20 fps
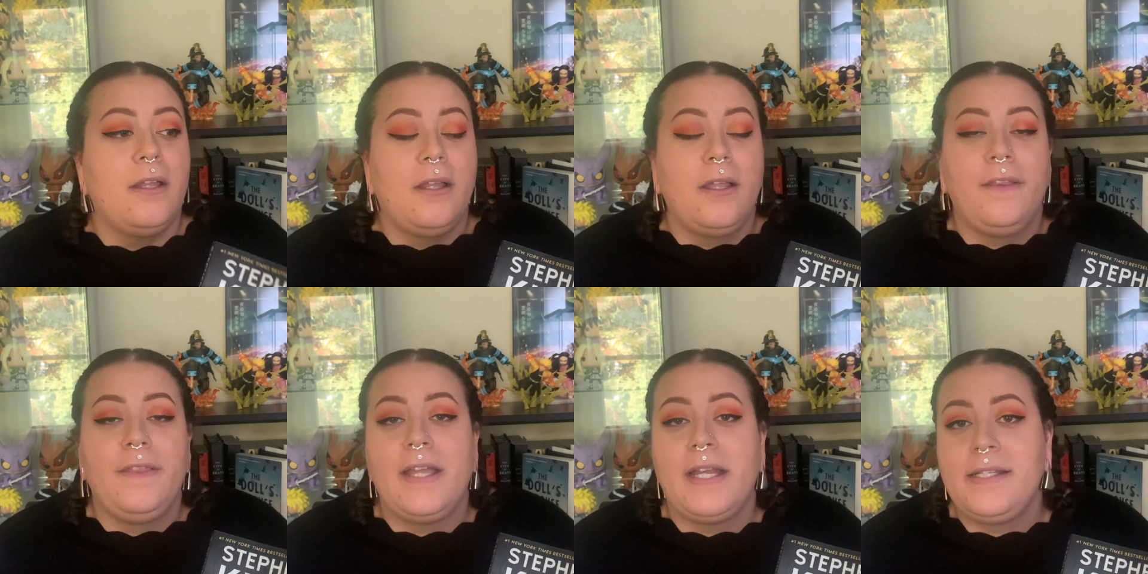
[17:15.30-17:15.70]

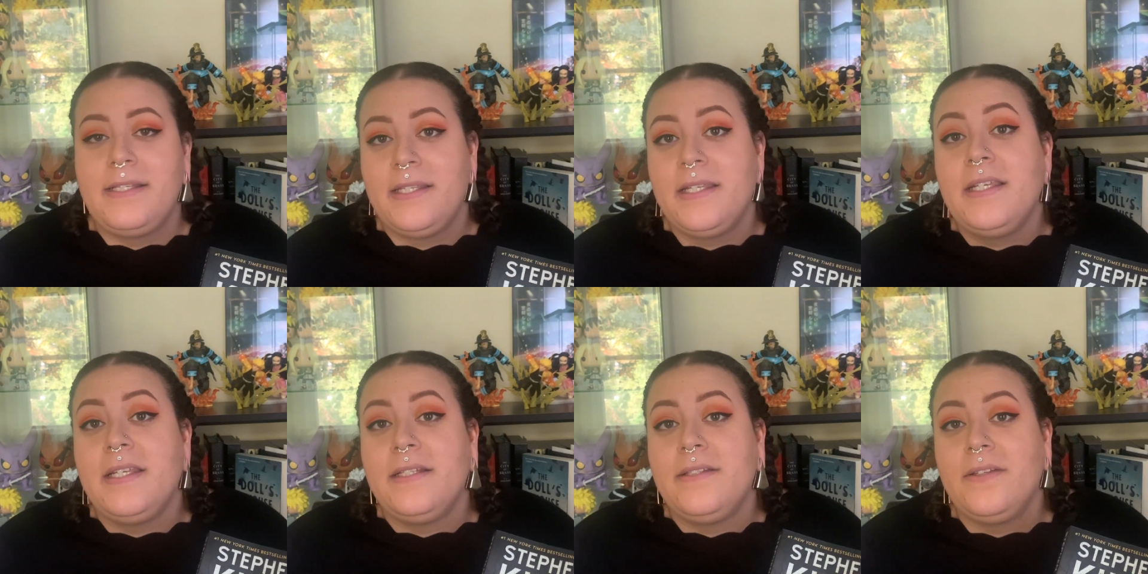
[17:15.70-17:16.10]
that's
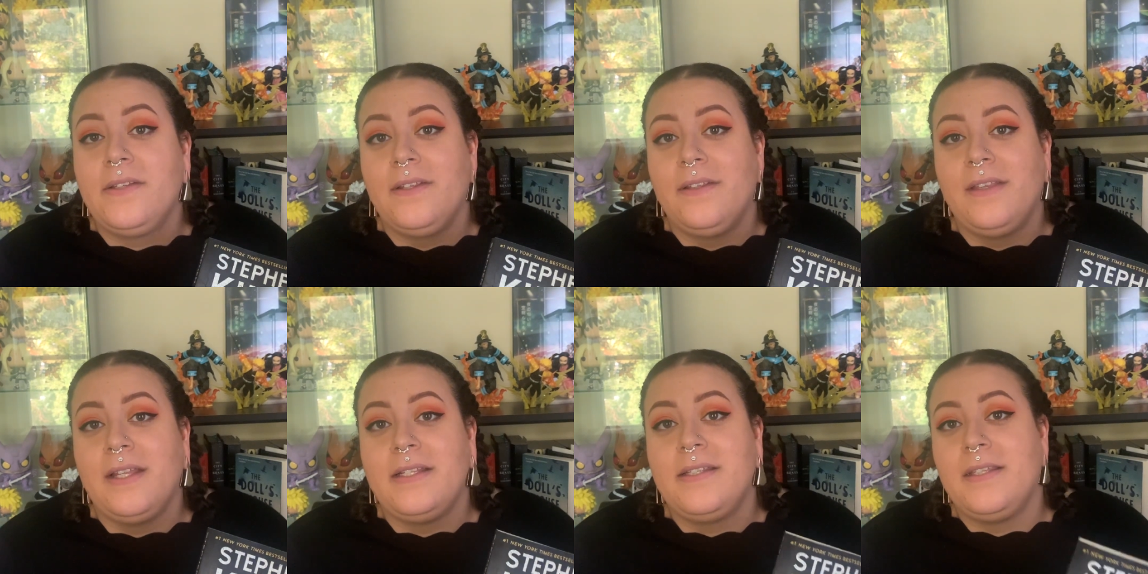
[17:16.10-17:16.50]
it.
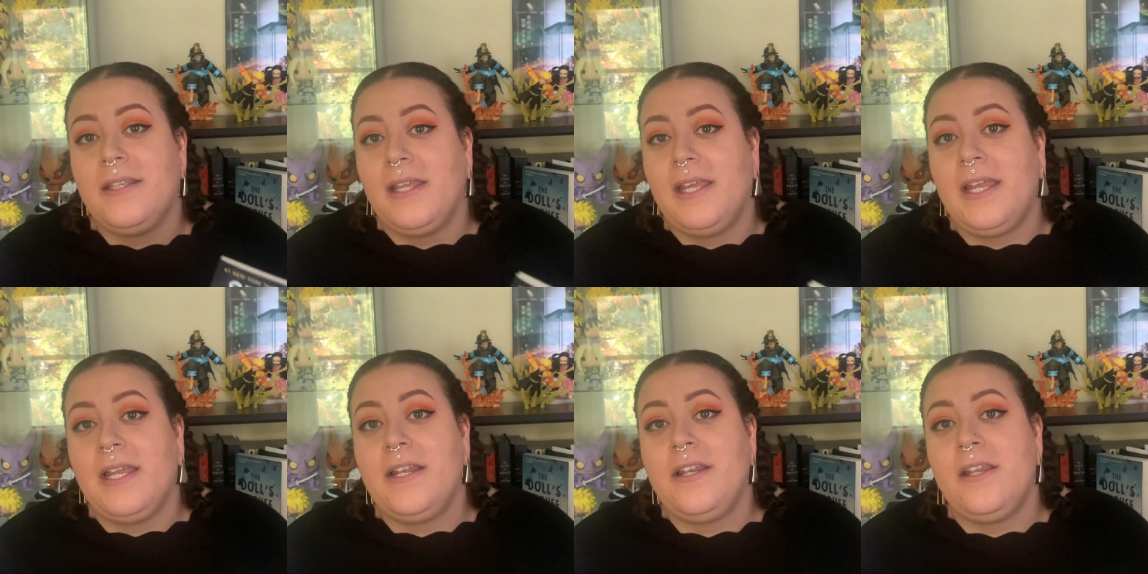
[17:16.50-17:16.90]
That's
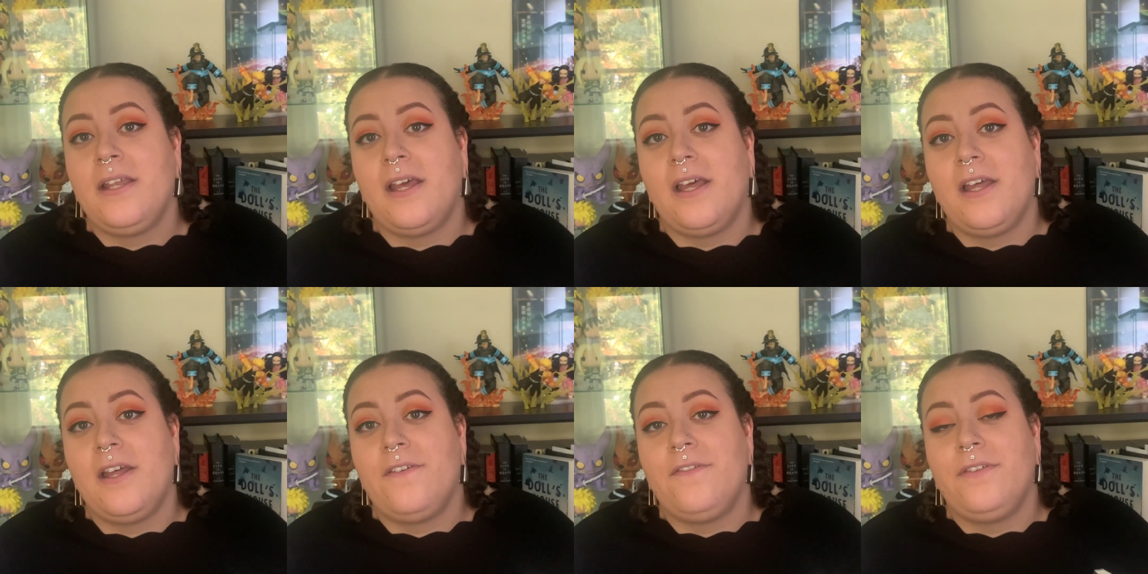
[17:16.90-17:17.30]
the end
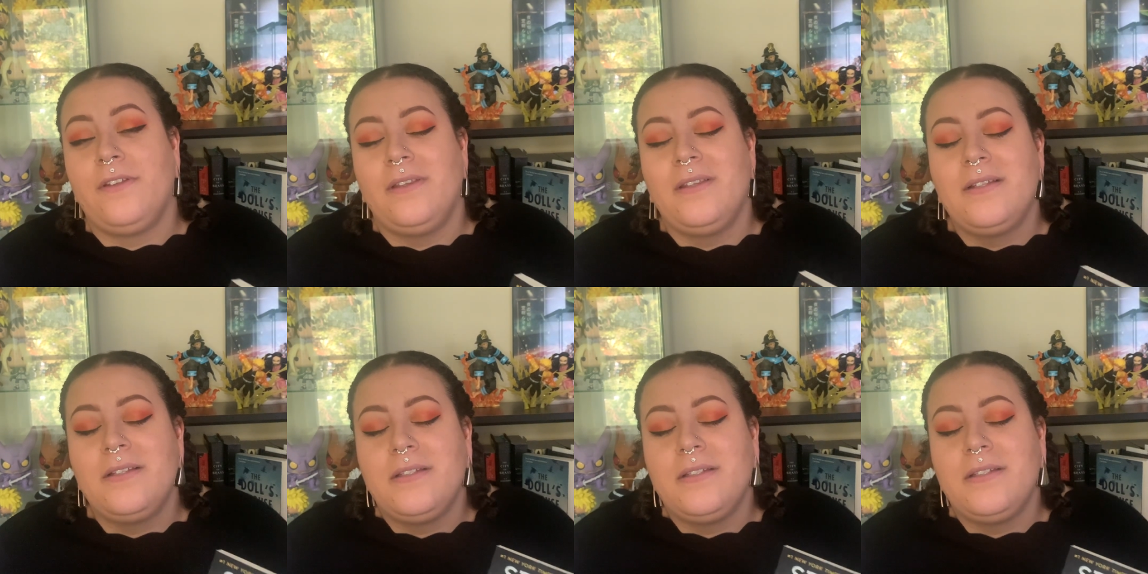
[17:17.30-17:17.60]
of the